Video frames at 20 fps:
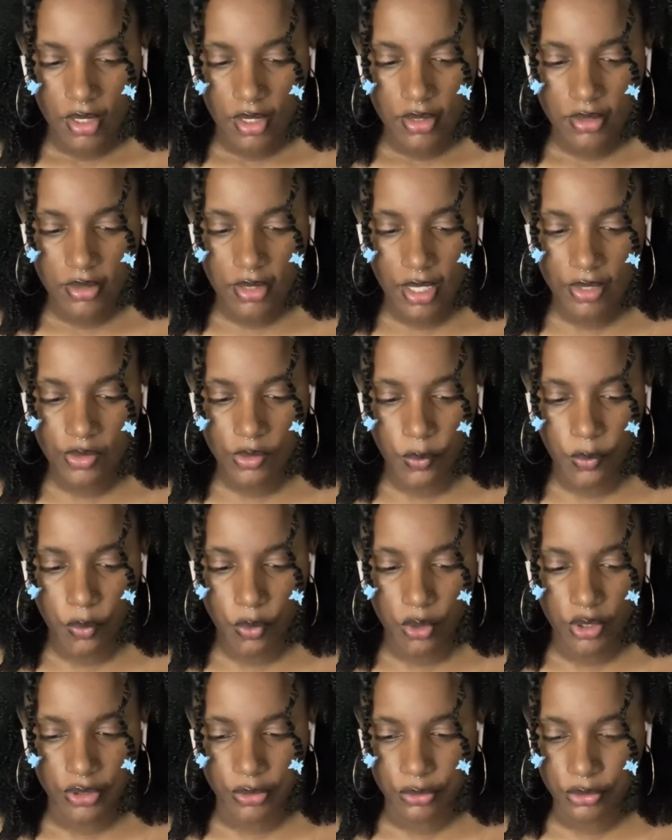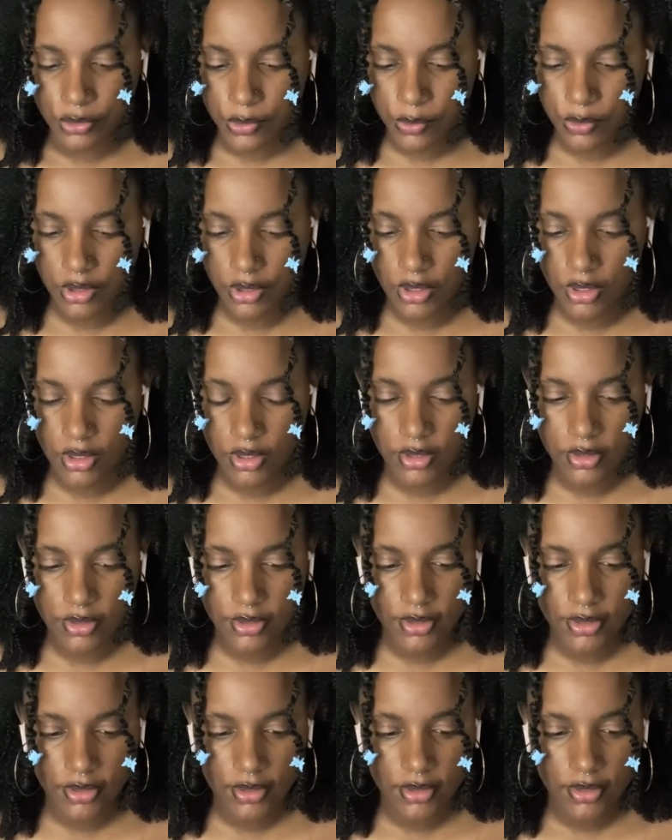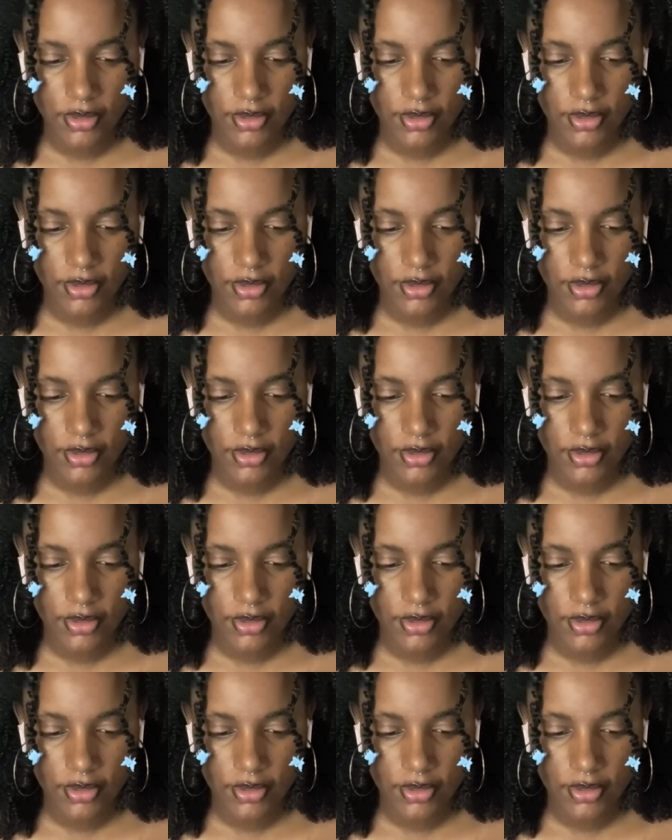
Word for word: not the royal drugs.